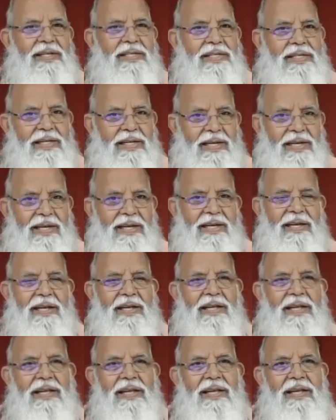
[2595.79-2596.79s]
See?
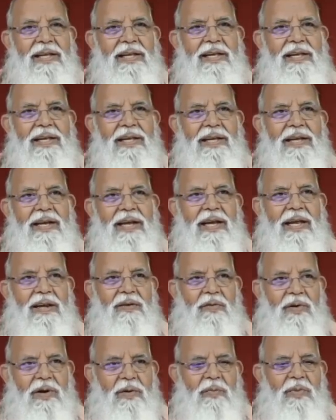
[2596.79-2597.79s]

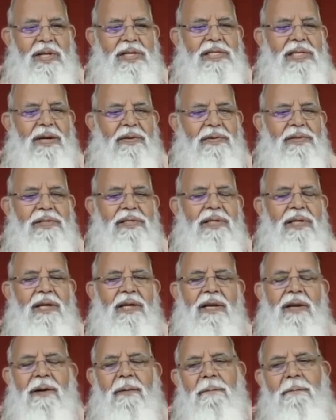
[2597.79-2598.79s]
In one place I was
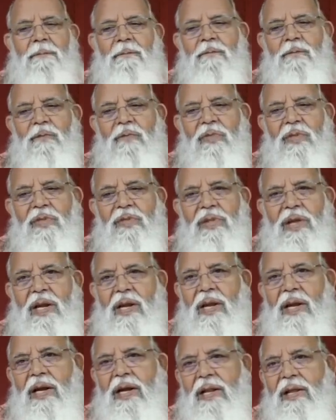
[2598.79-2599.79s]
there,
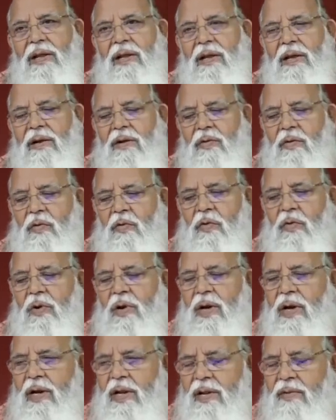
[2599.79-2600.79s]
that lady, old
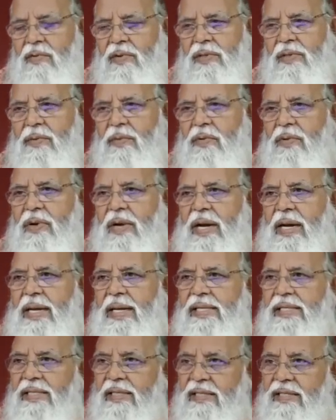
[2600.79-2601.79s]
lady was about
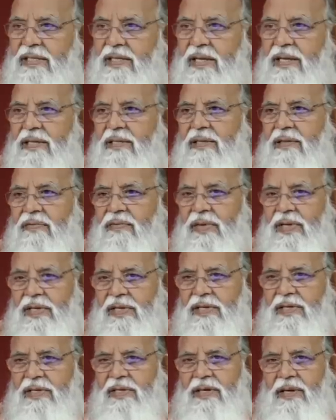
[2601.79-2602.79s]
96 years of
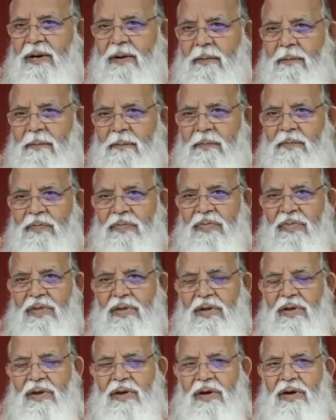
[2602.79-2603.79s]
age.
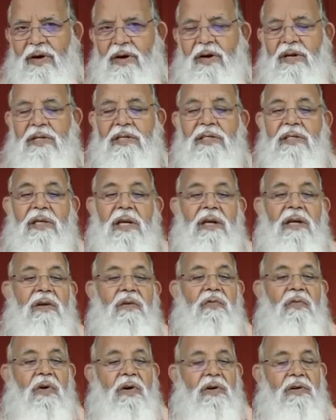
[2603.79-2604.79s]
Her
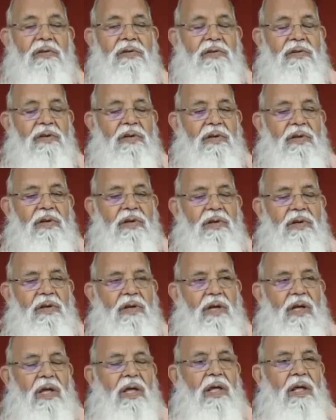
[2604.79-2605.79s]
son was
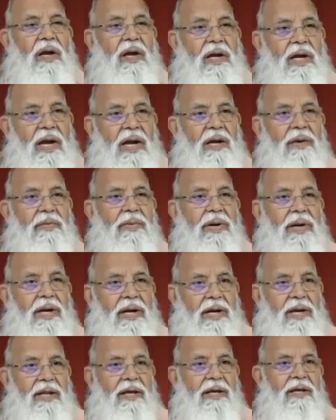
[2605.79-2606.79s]
a retired
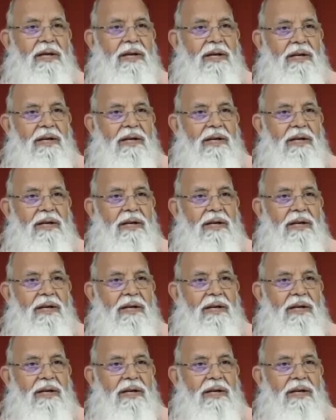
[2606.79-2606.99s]
brigadier.